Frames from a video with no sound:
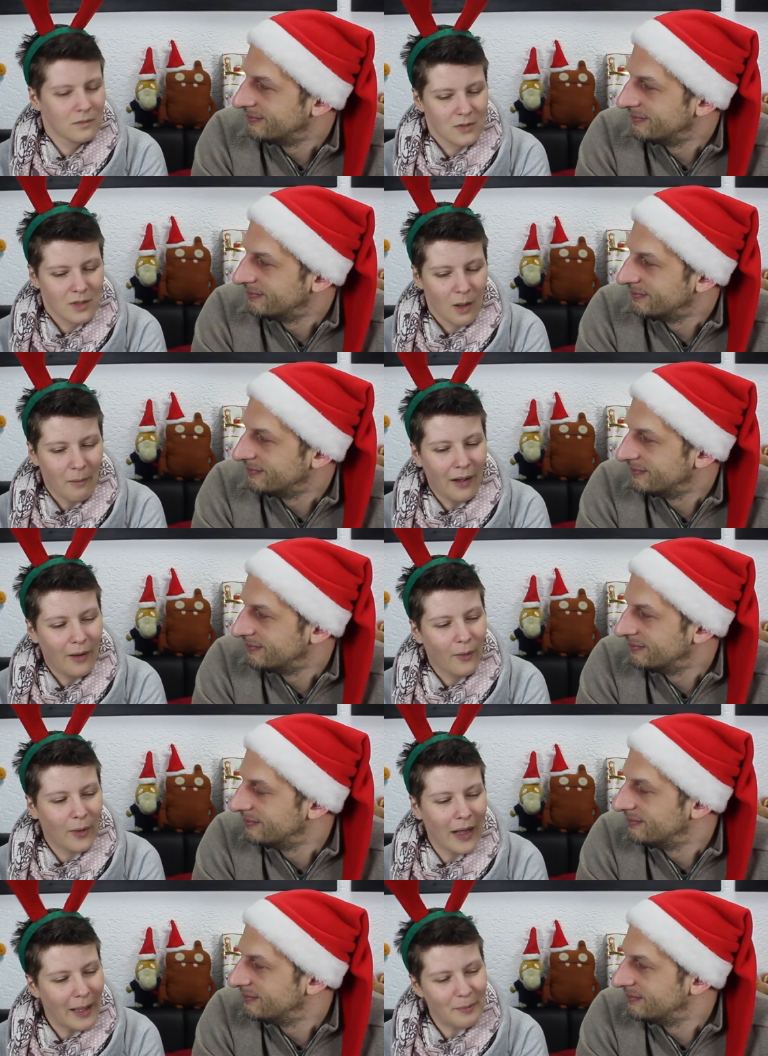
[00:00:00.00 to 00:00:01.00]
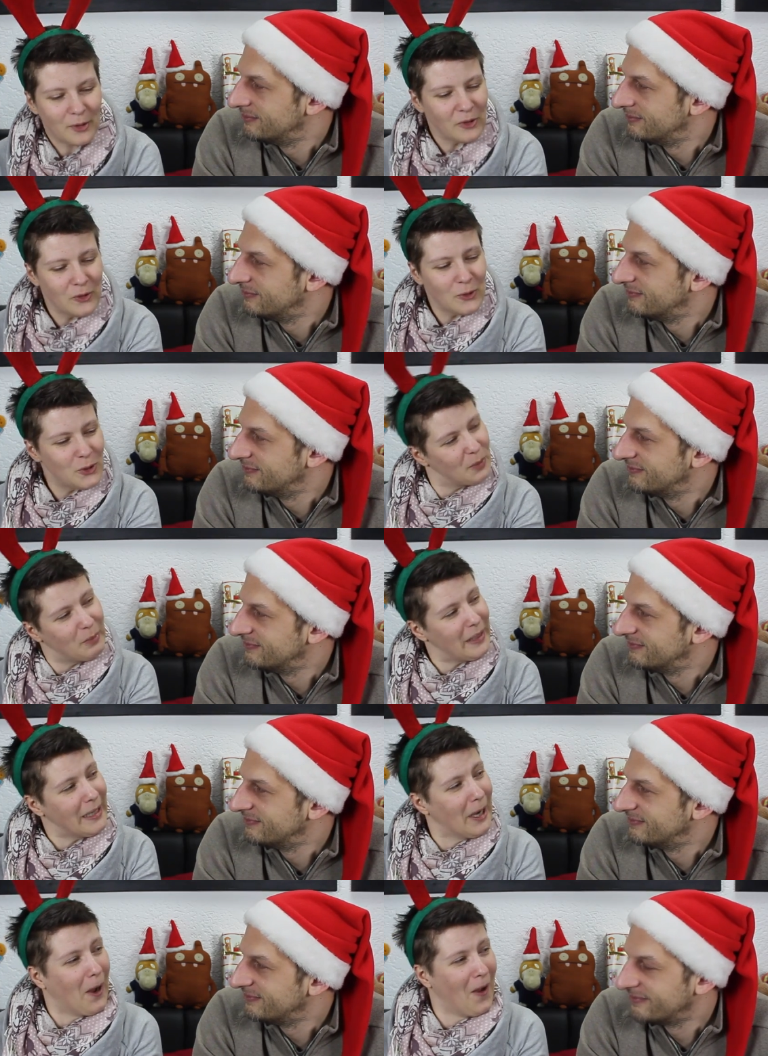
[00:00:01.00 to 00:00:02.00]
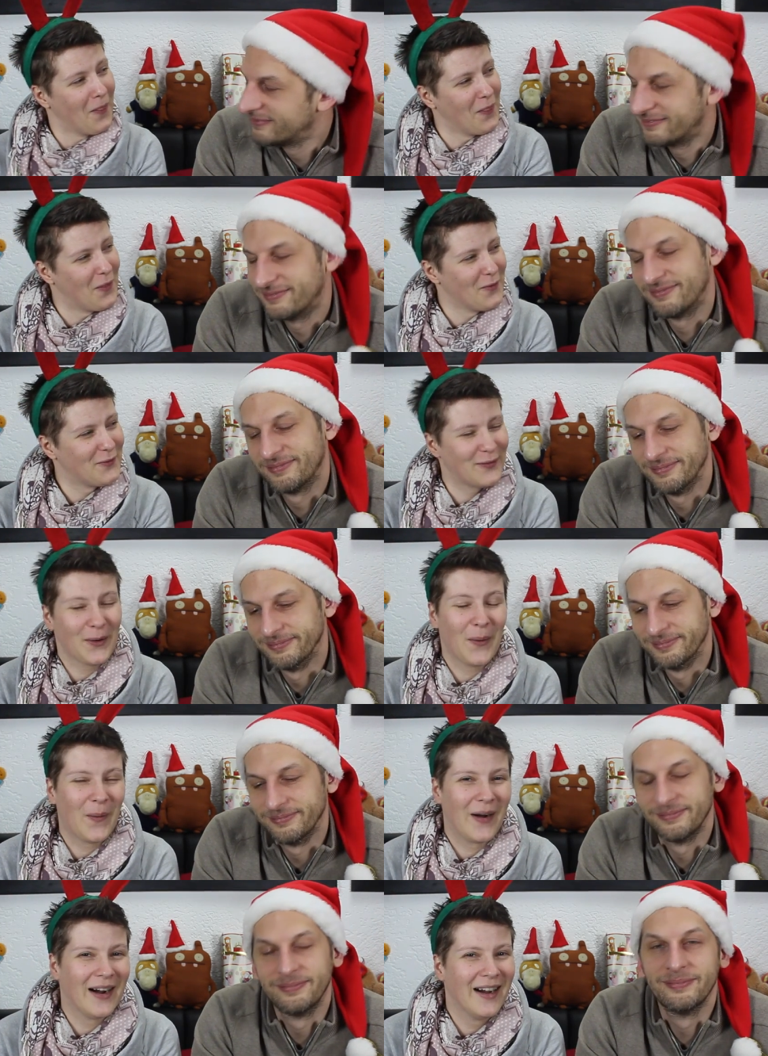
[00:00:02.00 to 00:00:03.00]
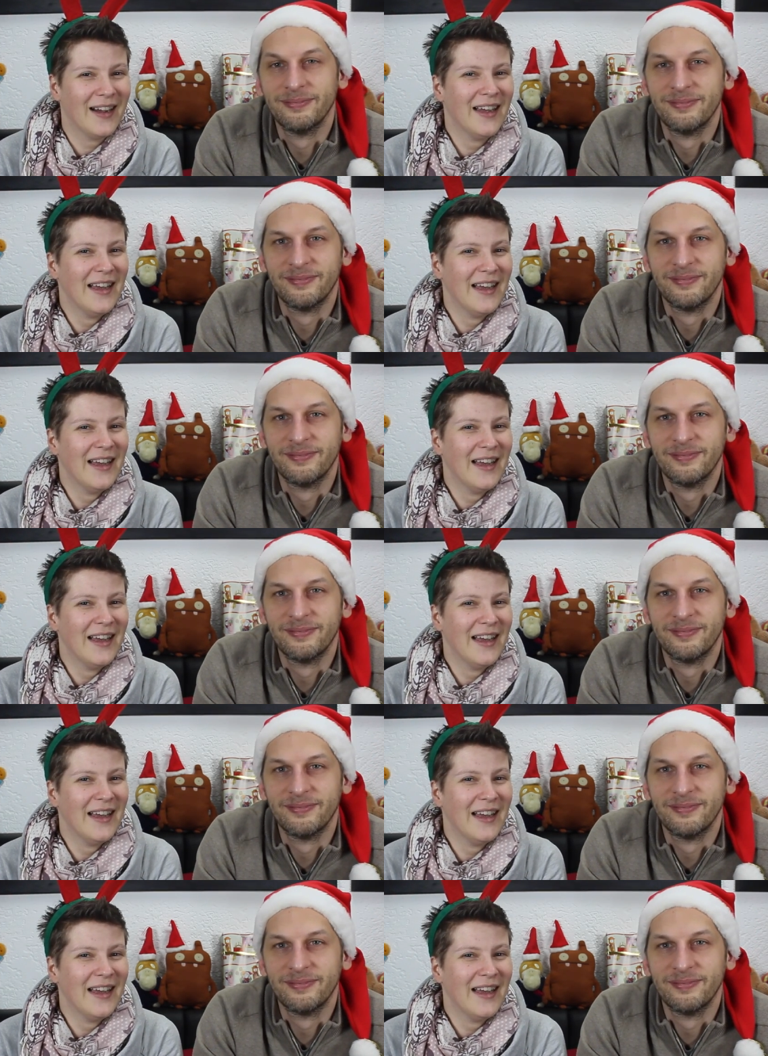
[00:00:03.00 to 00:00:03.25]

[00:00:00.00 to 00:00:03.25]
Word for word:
Speaker 1: somehow happened to be on the floor.